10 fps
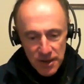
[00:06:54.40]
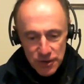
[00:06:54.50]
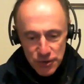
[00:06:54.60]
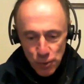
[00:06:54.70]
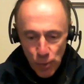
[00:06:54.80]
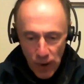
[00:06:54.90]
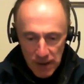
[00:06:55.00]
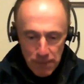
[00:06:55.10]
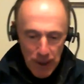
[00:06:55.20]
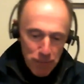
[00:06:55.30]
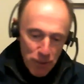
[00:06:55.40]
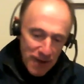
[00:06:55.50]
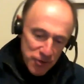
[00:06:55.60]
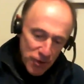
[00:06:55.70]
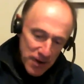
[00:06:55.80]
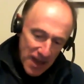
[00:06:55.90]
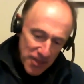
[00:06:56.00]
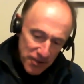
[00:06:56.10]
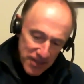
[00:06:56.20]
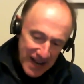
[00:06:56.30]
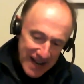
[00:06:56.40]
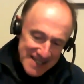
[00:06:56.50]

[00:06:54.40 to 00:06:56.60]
to one paper after another that had a